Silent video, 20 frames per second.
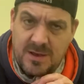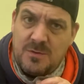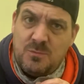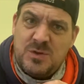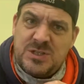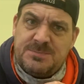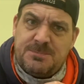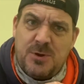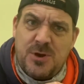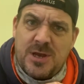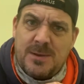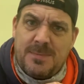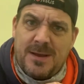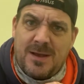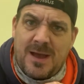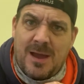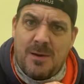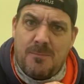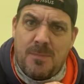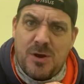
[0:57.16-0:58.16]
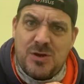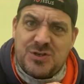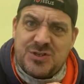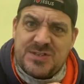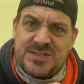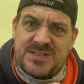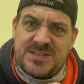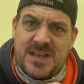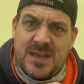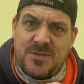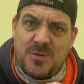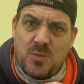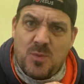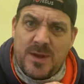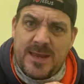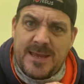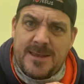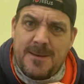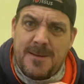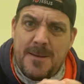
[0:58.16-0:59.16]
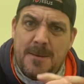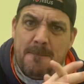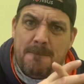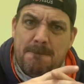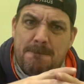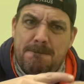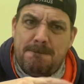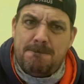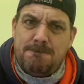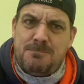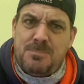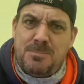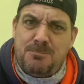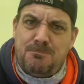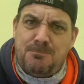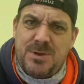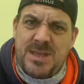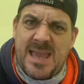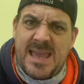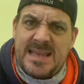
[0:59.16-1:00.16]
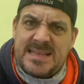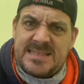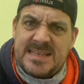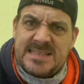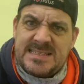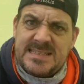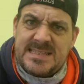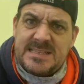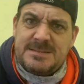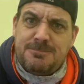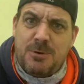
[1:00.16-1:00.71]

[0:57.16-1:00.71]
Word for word: We spoke about our emotions the other week. But yeah, it says in this